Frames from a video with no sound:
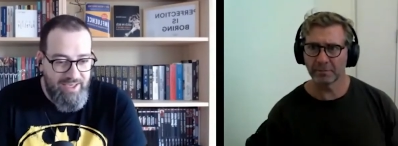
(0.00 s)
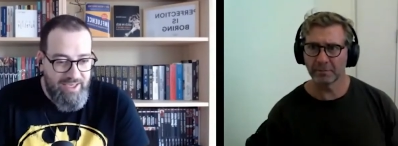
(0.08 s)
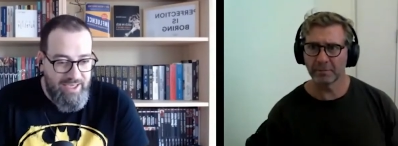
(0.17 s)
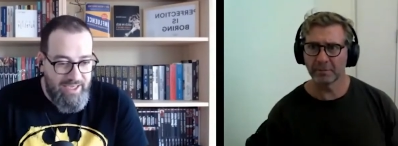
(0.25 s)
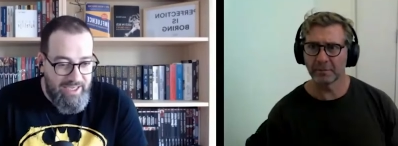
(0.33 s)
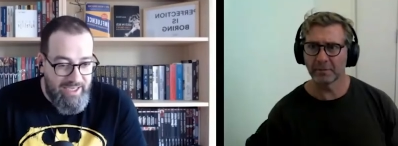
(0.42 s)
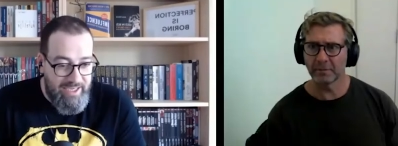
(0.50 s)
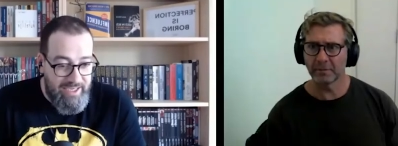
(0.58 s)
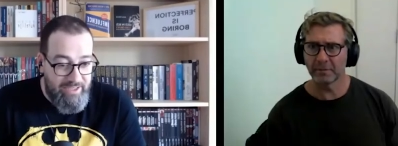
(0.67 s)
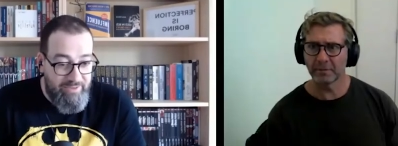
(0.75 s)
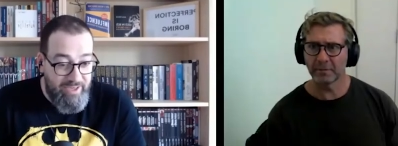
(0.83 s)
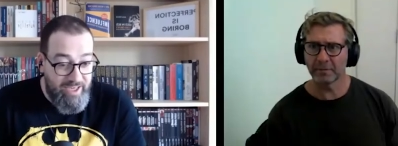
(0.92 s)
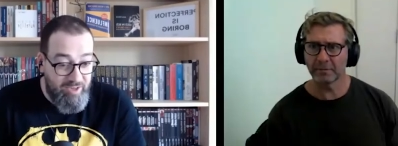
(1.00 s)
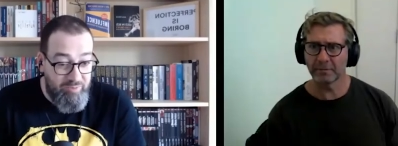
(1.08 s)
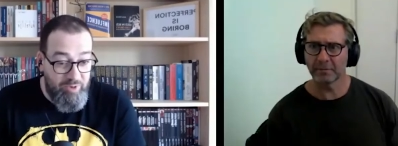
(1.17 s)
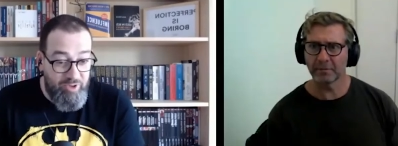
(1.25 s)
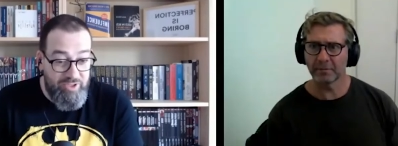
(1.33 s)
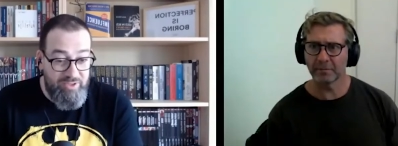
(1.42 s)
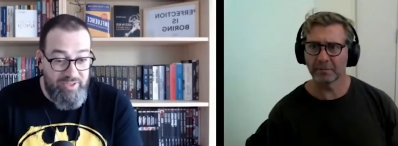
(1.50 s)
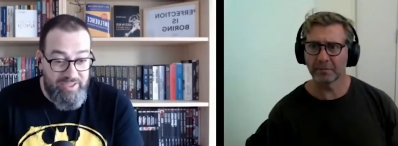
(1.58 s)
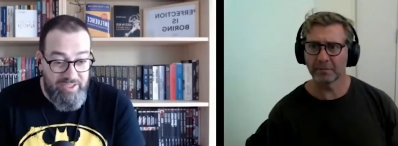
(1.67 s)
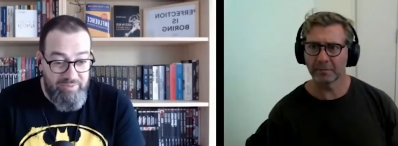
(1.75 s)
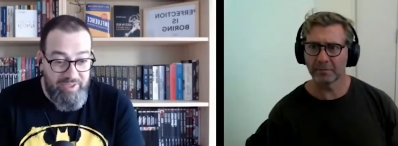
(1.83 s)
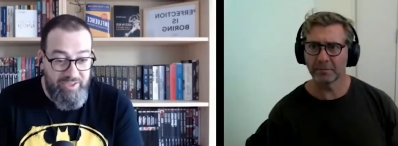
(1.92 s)
Speaker 1: Uh, it will help you also
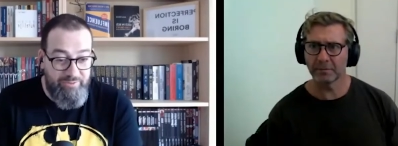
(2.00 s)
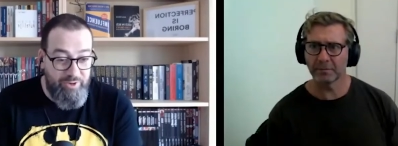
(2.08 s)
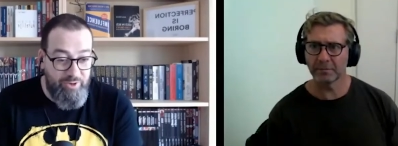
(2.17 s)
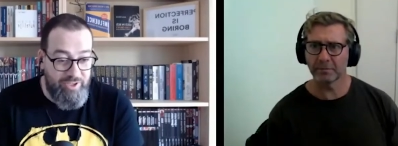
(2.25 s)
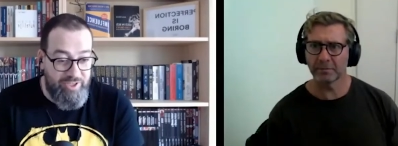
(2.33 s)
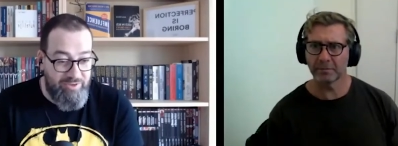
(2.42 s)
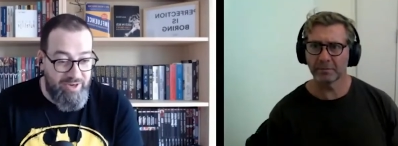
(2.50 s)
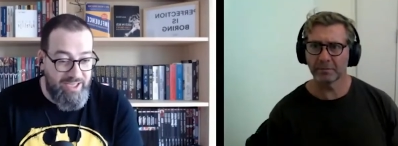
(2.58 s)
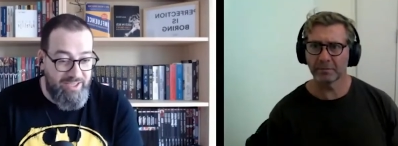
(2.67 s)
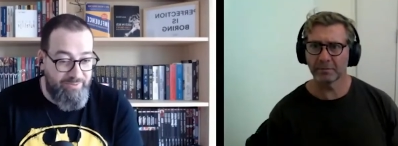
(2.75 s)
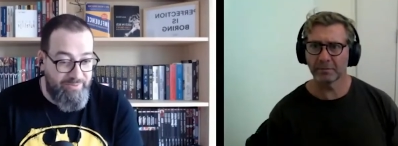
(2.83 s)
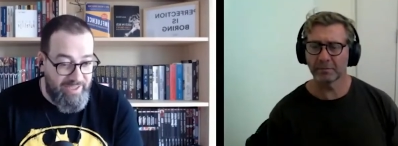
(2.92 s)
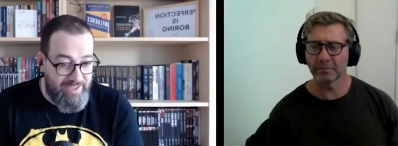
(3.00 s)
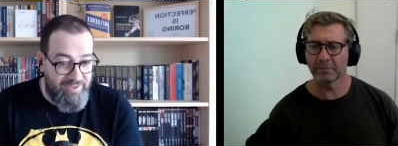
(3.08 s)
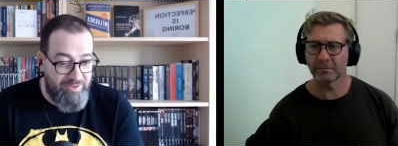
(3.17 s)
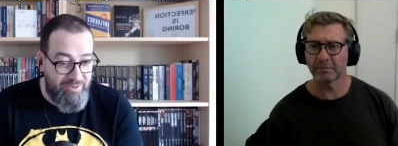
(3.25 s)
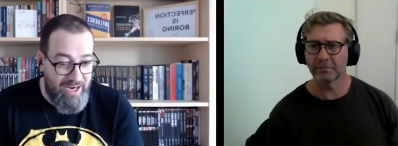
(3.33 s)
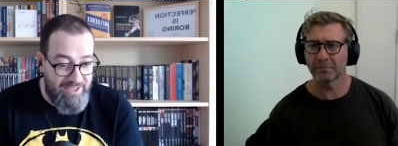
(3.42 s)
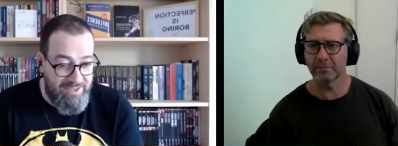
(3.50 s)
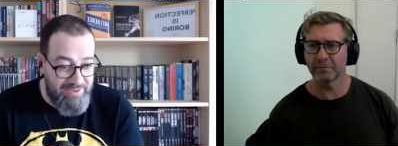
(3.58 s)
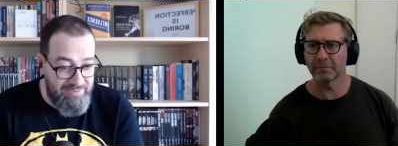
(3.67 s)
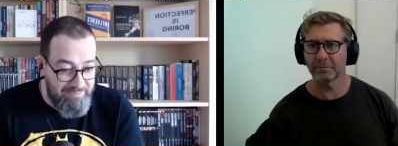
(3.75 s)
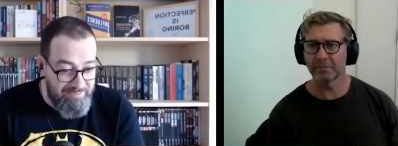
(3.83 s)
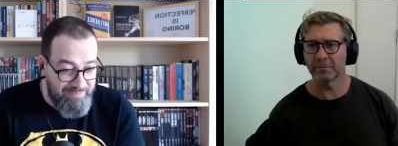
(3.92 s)
determine if you're the right fit, right?
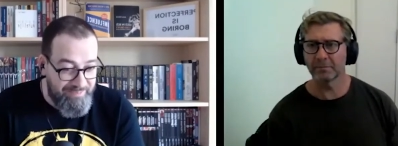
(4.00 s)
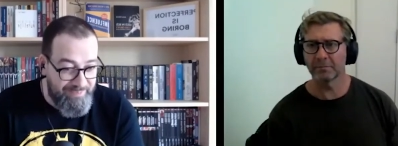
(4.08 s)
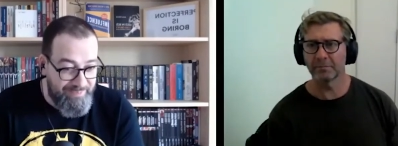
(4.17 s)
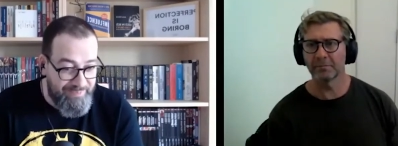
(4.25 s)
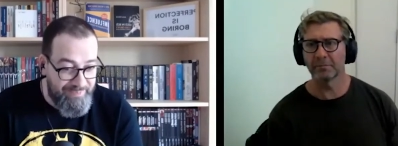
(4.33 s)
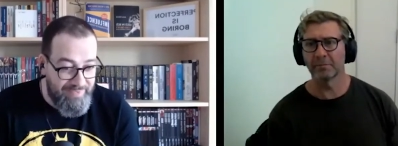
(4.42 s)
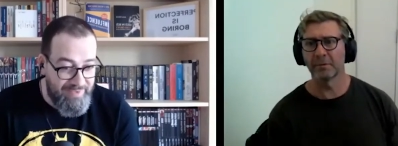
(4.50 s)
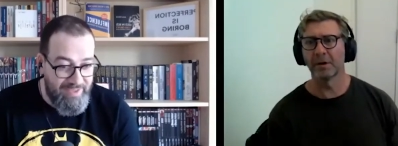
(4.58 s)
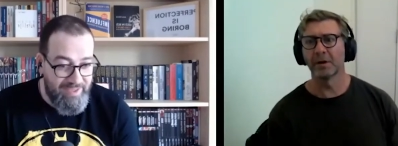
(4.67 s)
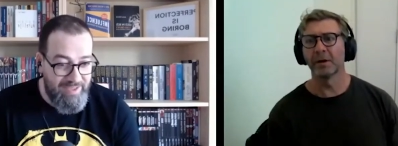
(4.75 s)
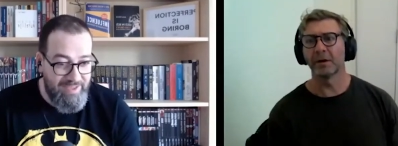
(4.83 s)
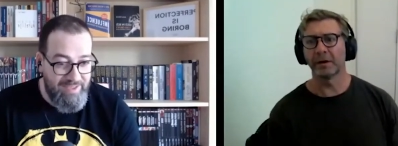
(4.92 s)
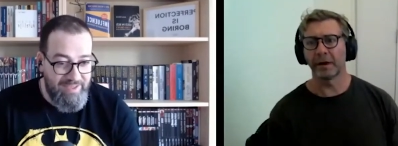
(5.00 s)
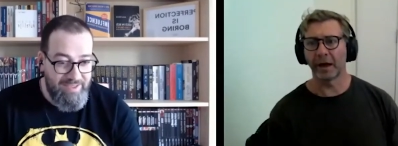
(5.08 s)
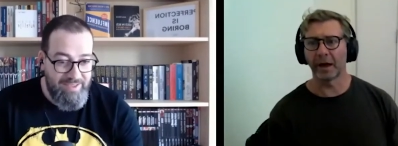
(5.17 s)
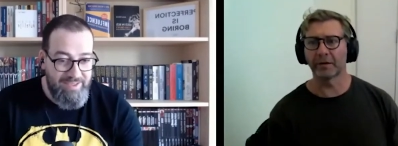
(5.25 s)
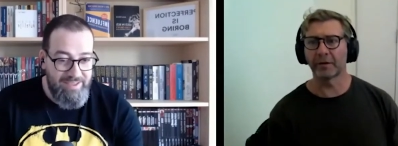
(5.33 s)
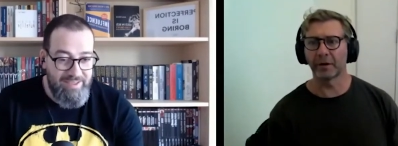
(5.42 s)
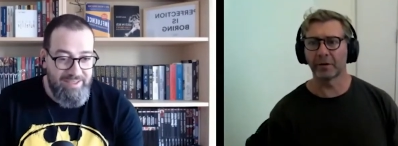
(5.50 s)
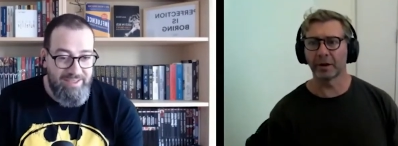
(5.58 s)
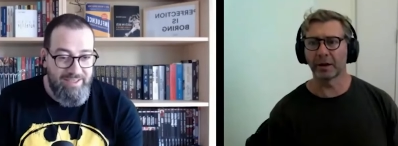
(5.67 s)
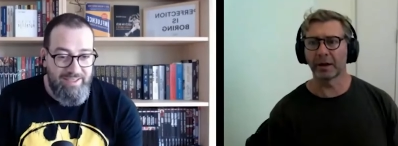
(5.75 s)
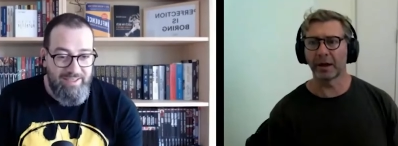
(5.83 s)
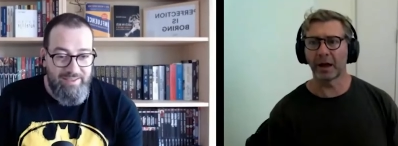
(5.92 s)
Speaker 2: Yeah,
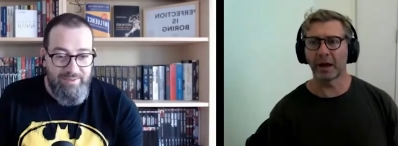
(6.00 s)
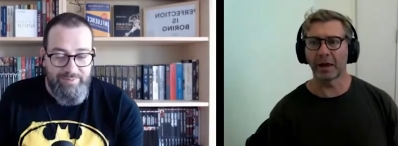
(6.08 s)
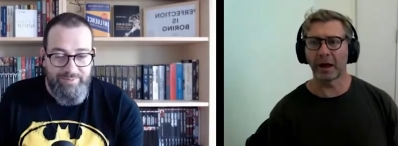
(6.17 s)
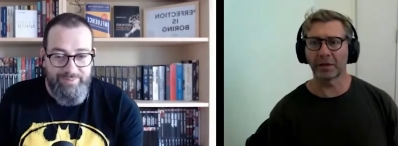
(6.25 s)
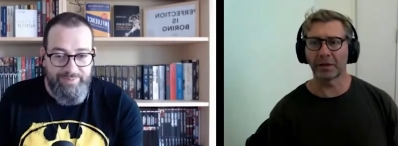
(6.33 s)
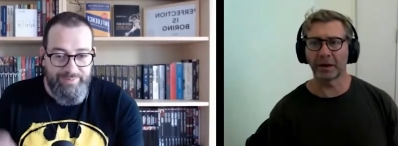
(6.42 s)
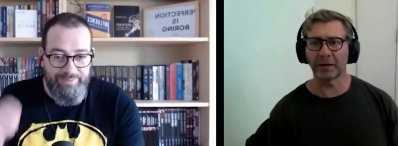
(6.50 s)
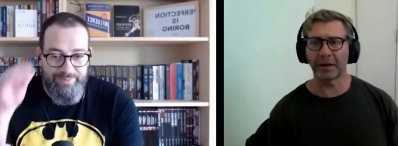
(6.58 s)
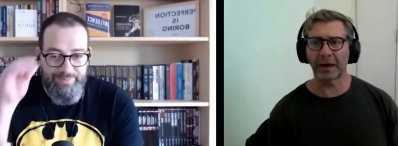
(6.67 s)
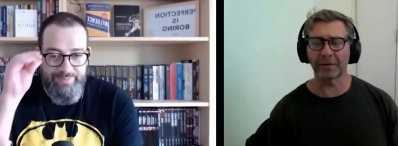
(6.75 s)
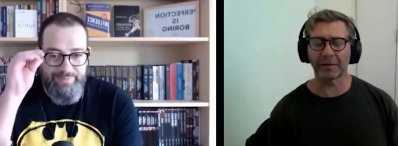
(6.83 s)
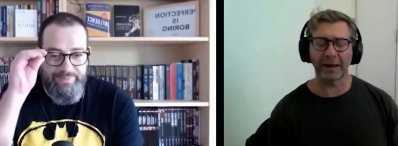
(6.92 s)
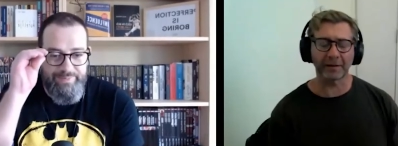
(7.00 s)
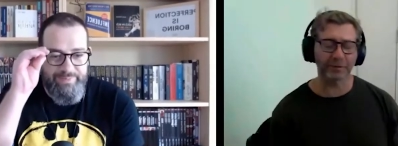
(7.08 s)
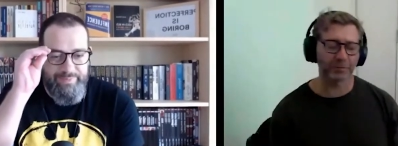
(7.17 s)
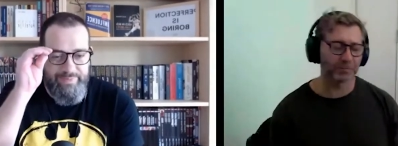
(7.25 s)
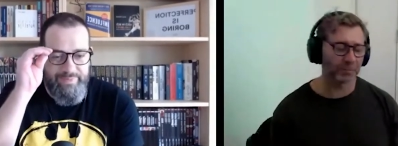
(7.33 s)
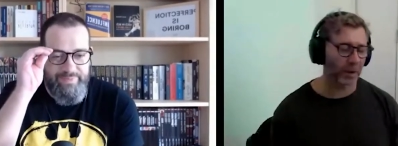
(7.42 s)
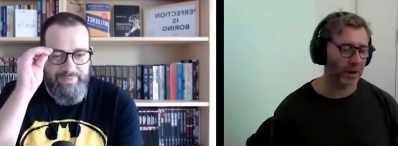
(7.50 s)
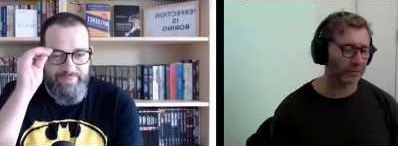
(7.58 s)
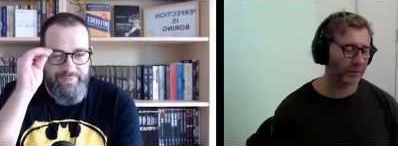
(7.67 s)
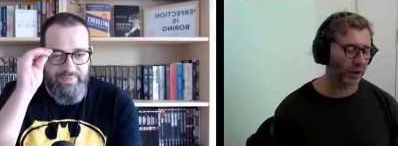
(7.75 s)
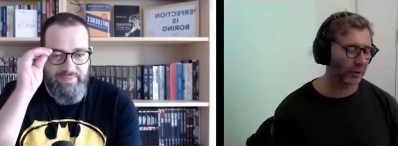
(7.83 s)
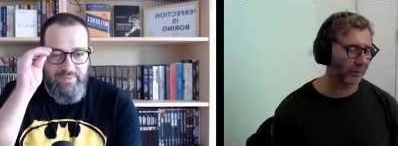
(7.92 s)
totally. I, I think that that's I've,
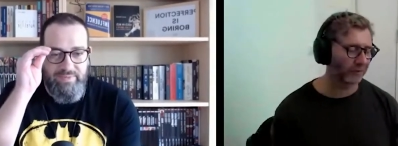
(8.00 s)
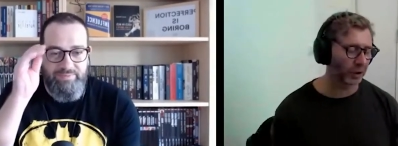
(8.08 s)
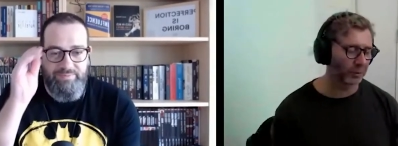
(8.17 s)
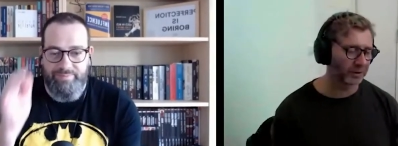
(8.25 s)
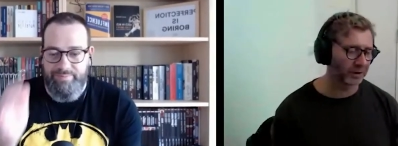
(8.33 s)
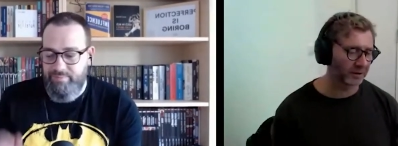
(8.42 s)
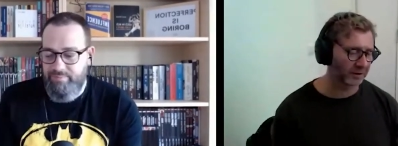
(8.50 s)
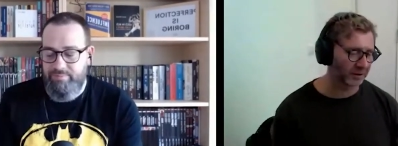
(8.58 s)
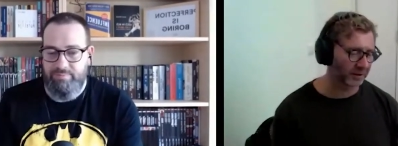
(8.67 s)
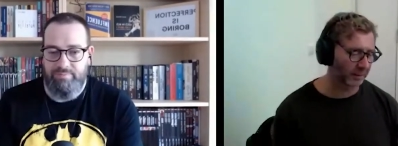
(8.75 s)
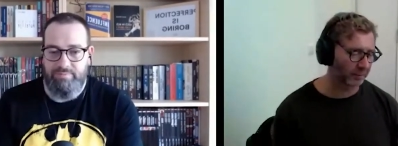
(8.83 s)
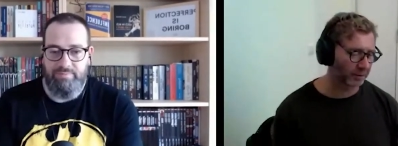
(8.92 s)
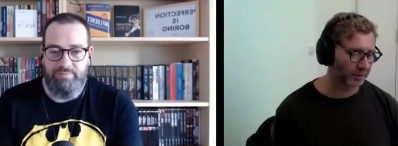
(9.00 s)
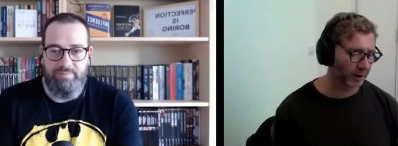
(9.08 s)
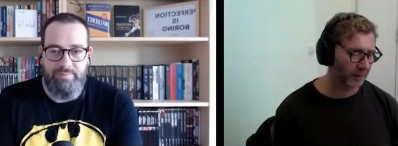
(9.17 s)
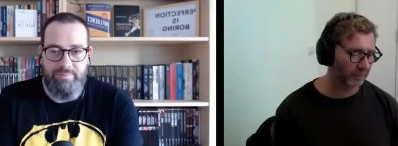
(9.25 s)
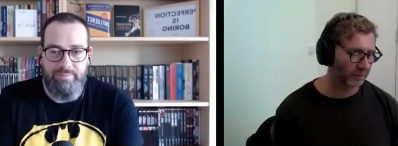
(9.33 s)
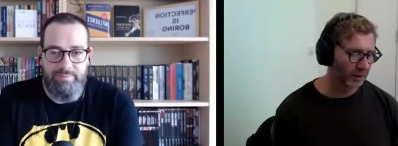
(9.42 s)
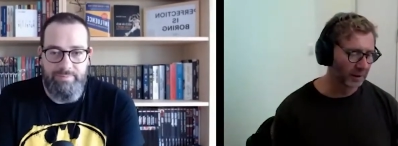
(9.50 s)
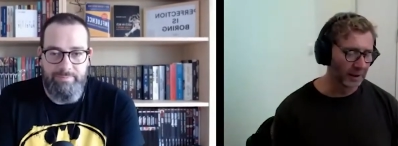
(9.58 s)
I've commented this a number of times.